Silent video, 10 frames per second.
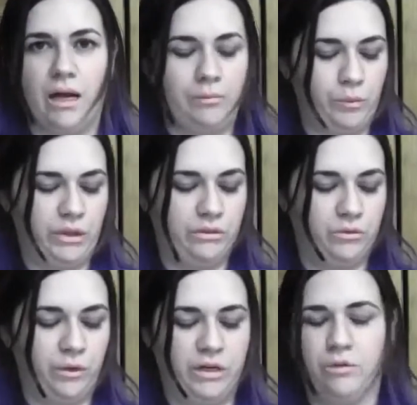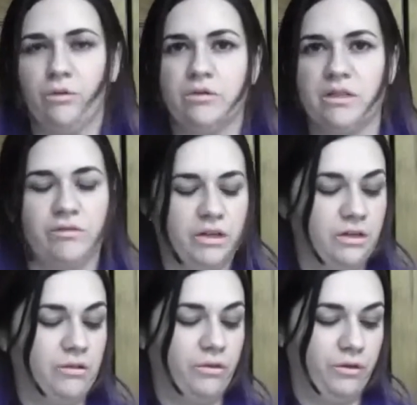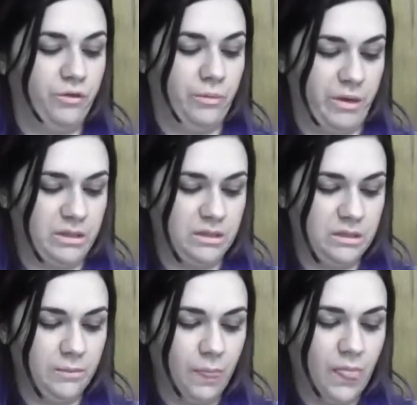We try and do those every few months.